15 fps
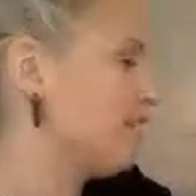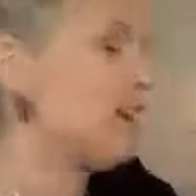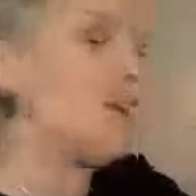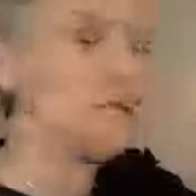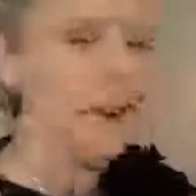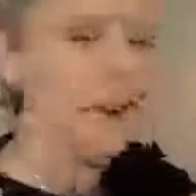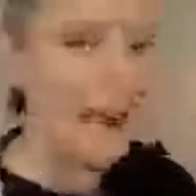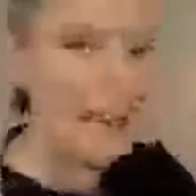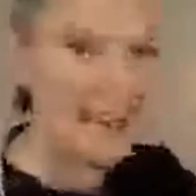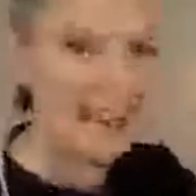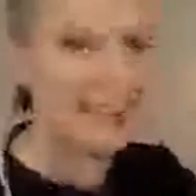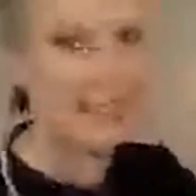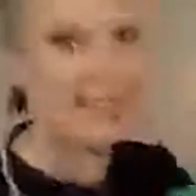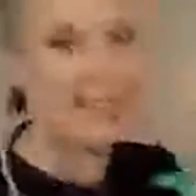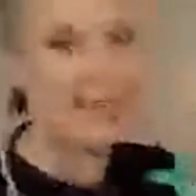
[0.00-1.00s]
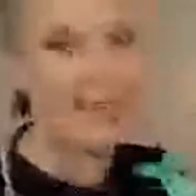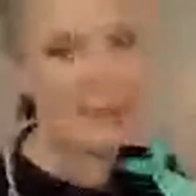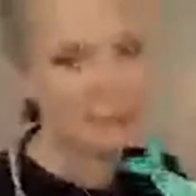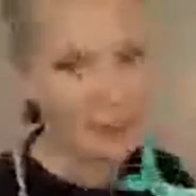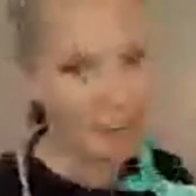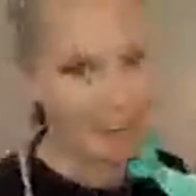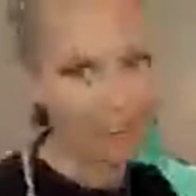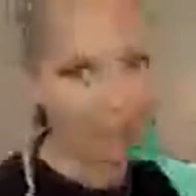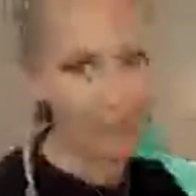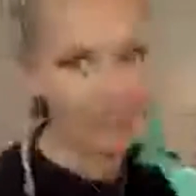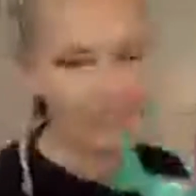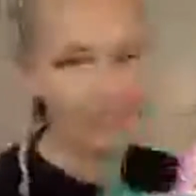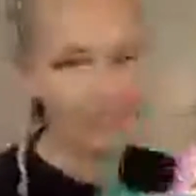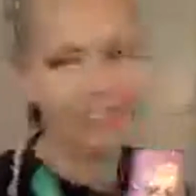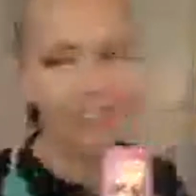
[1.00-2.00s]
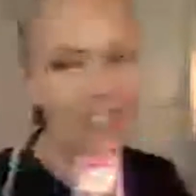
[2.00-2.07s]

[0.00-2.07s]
Riley, do you know what Riley did?